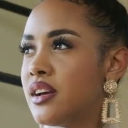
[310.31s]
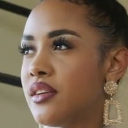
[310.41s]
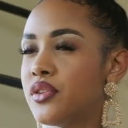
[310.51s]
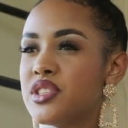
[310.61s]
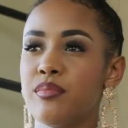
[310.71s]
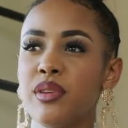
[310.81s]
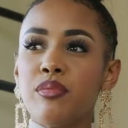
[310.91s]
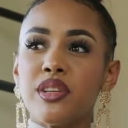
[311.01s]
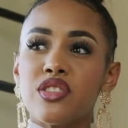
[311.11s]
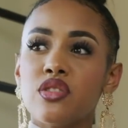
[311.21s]
for some people
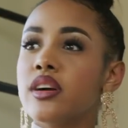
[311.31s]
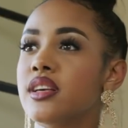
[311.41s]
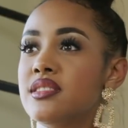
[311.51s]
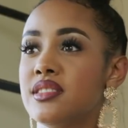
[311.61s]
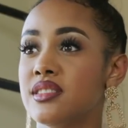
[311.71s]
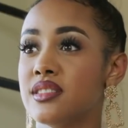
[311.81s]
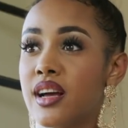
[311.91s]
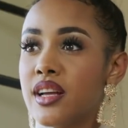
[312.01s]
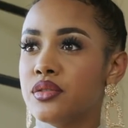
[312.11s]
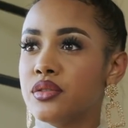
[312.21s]
it's not easy to
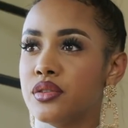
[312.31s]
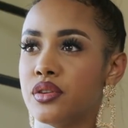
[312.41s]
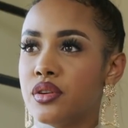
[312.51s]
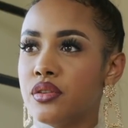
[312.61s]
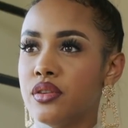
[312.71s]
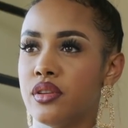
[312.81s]
handle, you know.